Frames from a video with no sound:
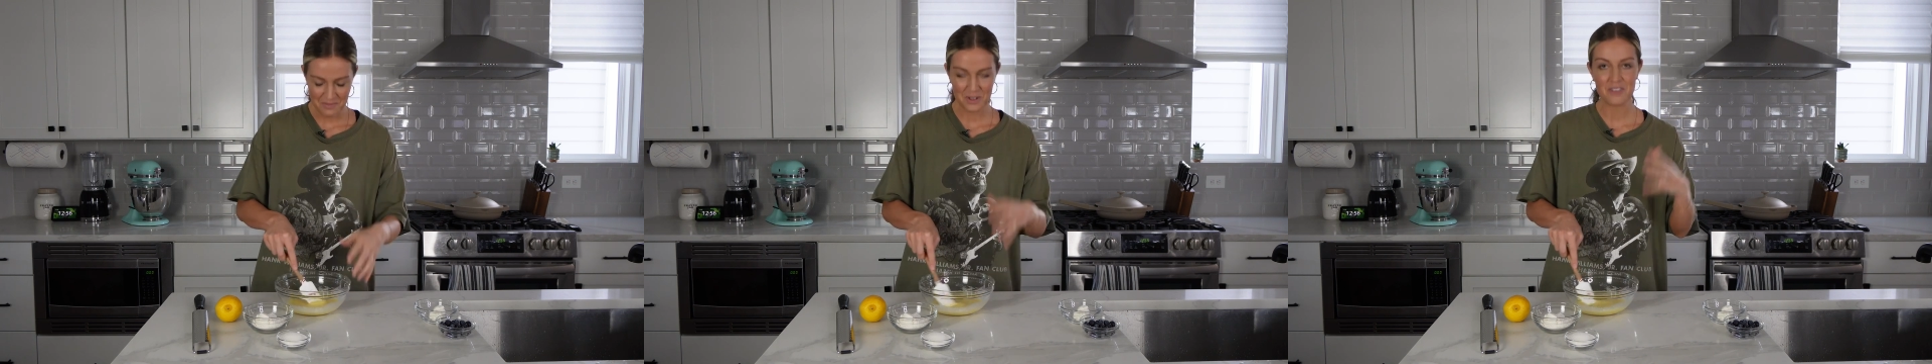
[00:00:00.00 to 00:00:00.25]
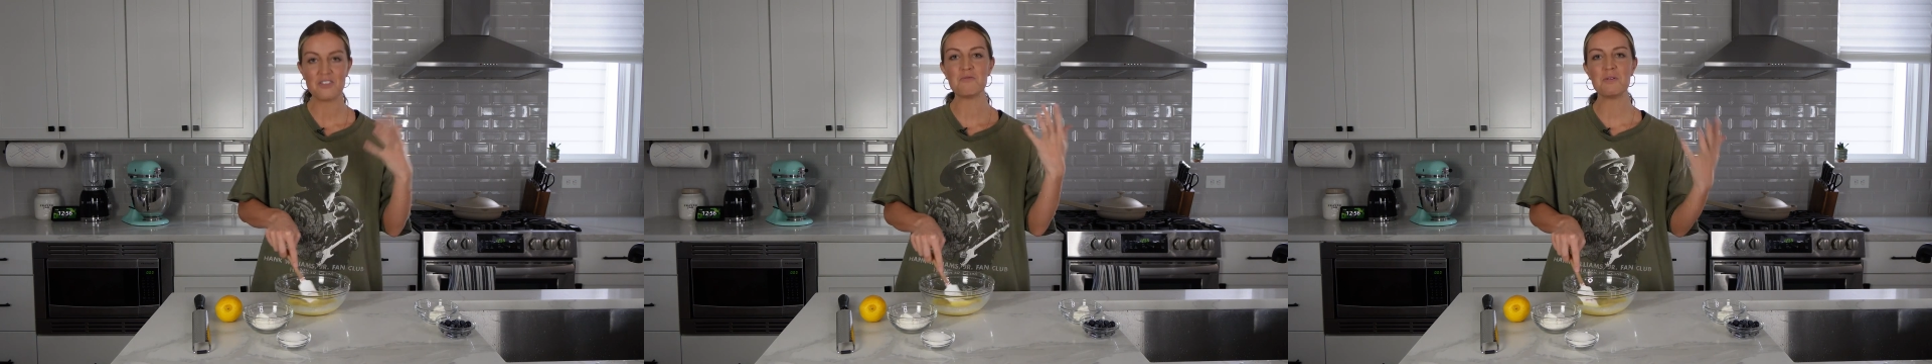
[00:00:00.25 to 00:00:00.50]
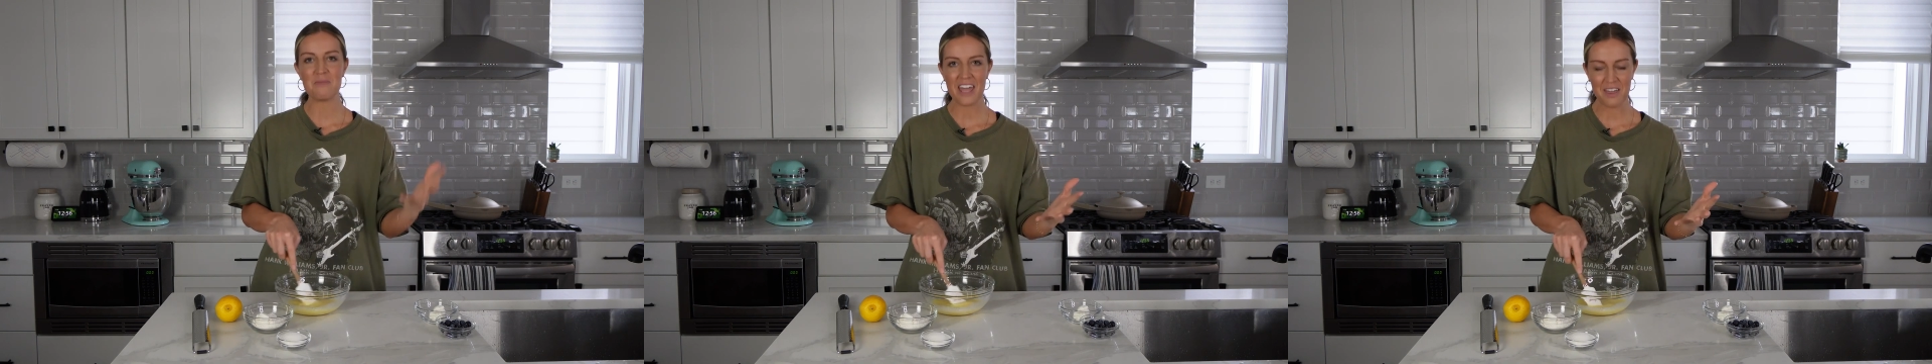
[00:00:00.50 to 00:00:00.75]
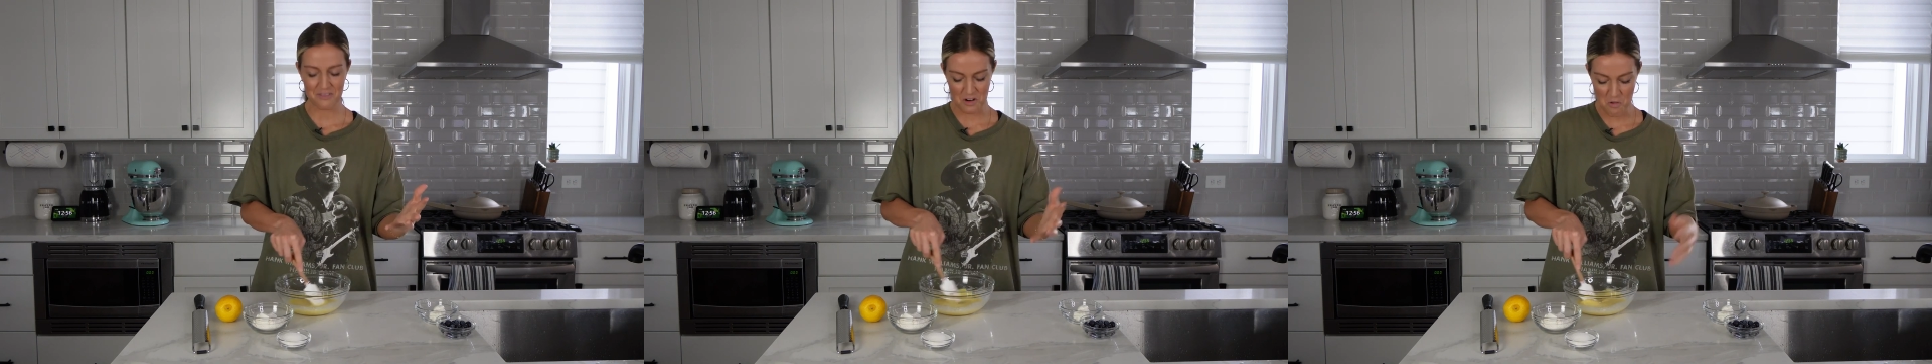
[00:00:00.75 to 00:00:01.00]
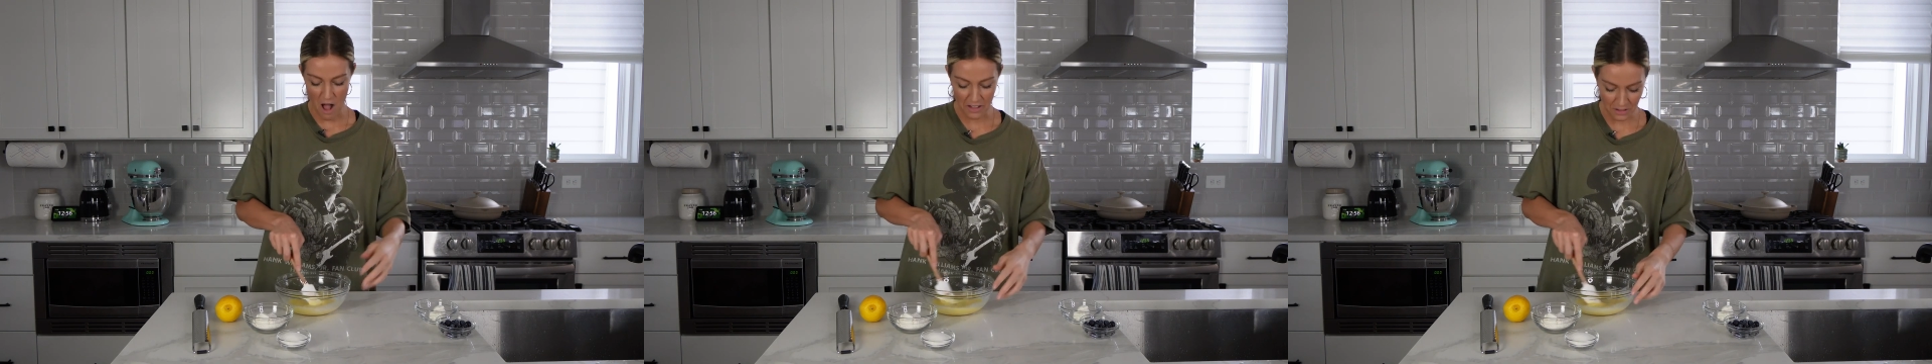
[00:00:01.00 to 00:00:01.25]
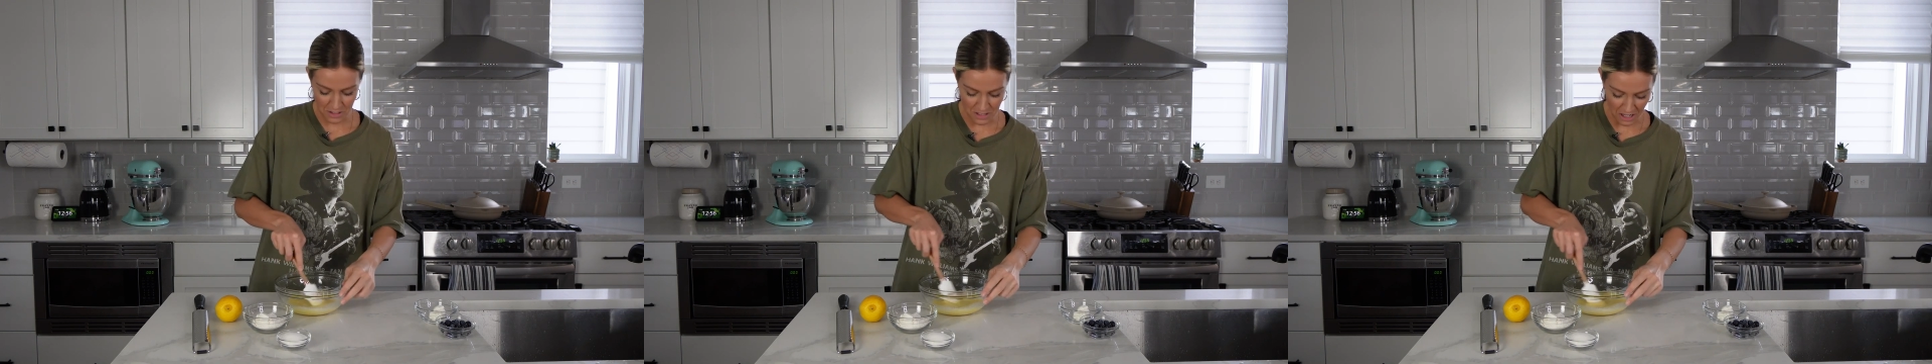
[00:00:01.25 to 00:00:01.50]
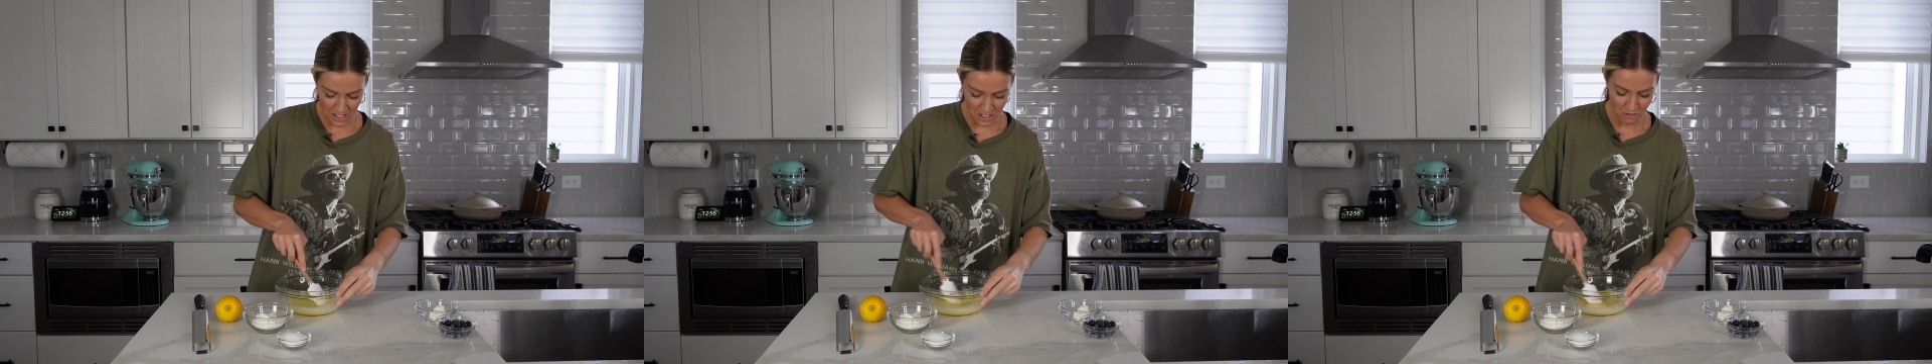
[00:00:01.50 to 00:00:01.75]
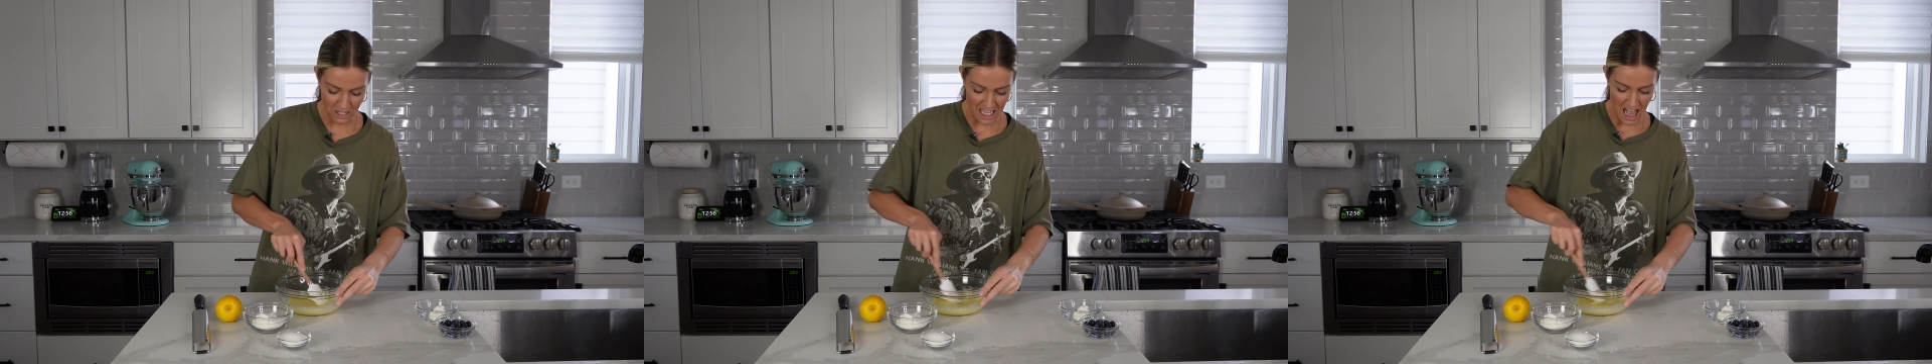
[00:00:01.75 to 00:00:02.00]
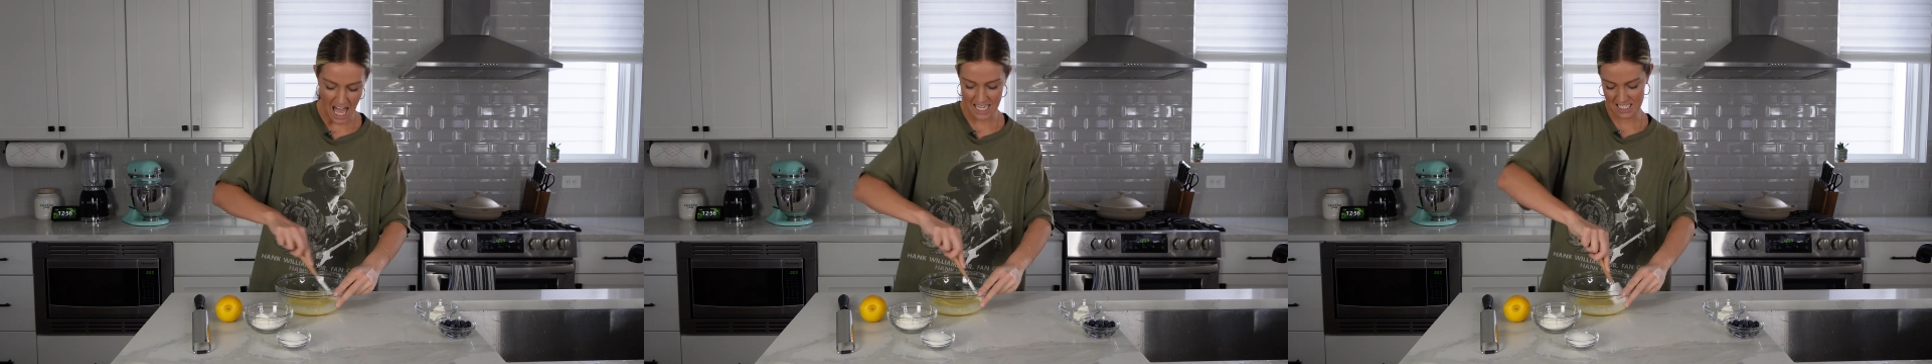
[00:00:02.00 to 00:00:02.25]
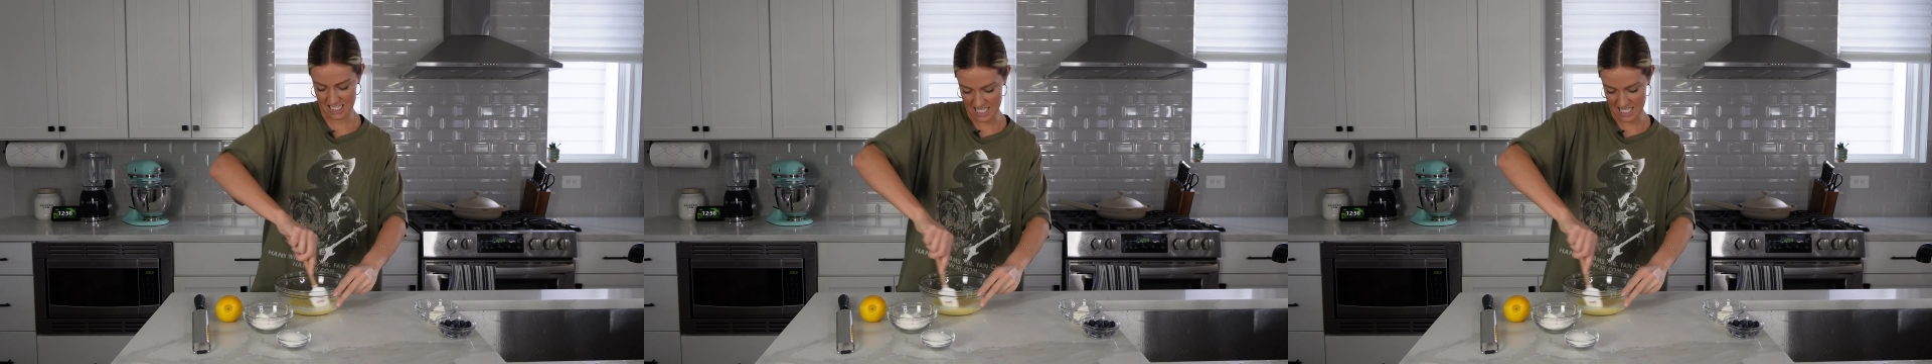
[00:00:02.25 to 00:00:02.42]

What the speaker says: but if you've been baking for a while, you'll start to realize